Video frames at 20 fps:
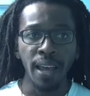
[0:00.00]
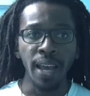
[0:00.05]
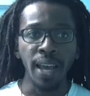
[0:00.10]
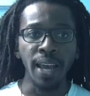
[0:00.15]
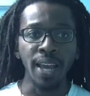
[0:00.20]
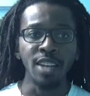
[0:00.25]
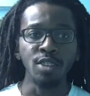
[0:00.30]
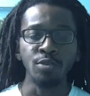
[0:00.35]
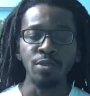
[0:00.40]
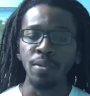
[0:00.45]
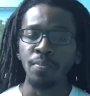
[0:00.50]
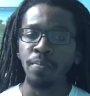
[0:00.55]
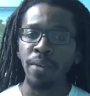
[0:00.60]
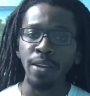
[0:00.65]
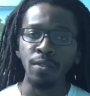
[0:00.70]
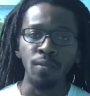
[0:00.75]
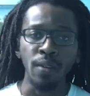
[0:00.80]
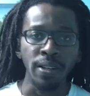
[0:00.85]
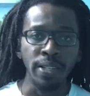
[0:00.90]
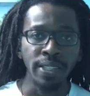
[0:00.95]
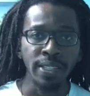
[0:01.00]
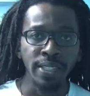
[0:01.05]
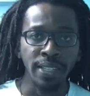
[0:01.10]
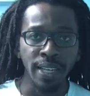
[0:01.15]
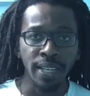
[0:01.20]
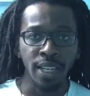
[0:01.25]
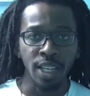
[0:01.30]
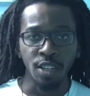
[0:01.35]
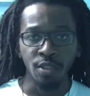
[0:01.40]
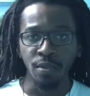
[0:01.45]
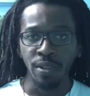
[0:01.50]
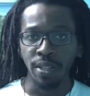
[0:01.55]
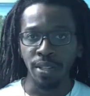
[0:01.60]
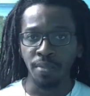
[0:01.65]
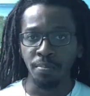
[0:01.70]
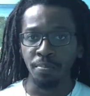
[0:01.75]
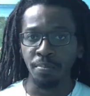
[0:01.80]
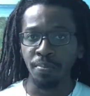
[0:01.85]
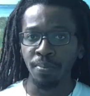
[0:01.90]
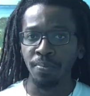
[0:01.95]
and we may want to check in with
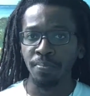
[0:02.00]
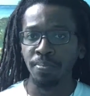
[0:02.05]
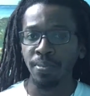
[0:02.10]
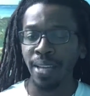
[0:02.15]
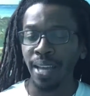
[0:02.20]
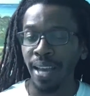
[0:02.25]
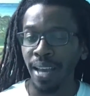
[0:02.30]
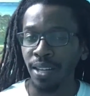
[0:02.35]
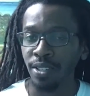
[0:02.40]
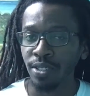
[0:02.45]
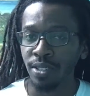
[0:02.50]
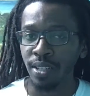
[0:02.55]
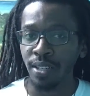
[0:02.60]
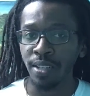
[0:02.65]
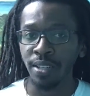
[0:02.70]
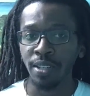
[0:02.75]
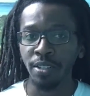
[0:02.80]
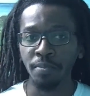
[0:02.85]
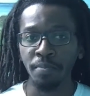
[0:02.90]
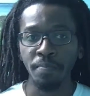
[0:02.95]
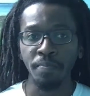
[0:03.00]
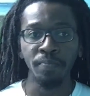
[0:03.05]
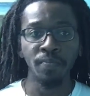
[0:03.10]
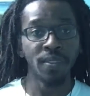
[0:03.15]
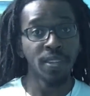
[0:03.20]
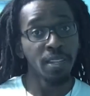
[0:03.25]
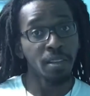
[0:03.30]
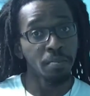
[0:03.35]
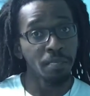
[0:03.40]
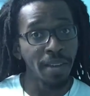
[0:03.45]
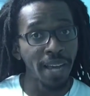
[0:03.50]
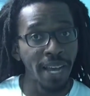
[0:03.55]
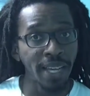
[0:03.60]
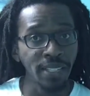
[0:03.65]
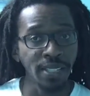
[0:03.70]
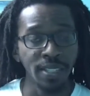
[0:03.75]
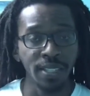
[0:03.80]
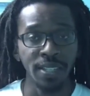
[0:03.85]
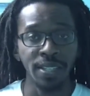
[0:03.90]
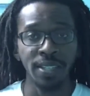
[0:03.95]
a counselor, your
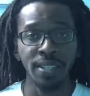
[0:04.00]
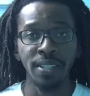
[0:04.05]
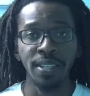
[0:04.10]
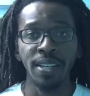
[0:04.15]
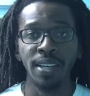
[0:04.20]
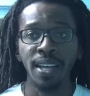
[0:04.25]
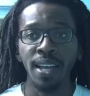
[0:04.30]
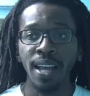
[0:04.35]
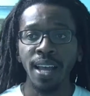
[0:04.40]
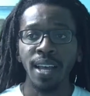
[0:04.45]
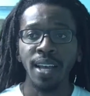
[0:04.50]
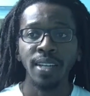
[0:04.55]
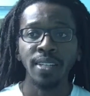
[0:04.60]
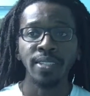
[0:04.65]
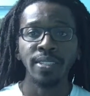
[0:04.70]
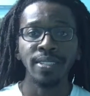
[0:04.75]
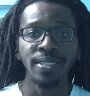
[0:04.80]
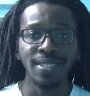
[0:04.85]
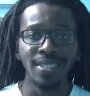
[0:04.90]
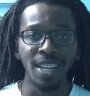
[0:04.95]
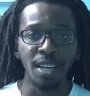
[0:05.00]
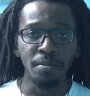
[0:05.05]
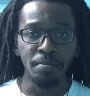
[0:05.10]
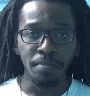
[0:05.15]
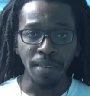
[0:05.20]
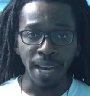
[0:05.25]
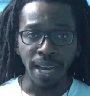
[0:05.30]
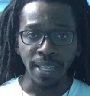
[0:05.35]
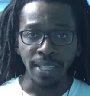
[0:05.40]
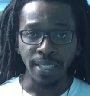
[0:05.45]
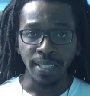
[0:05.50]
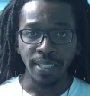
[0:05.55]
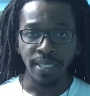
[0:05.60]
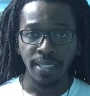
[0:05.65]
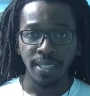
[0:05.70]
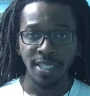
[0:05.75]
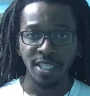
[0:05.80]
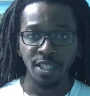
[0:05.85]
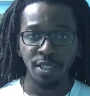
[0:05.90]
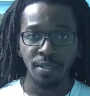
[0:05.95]
pastor, somebody,
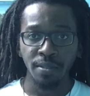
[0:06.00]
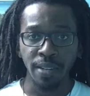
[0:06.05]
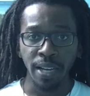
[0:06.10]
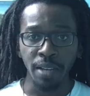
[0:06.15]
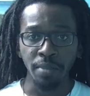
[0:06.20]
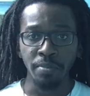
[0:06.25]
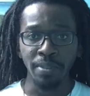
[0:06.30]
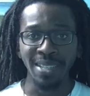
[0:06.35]
right?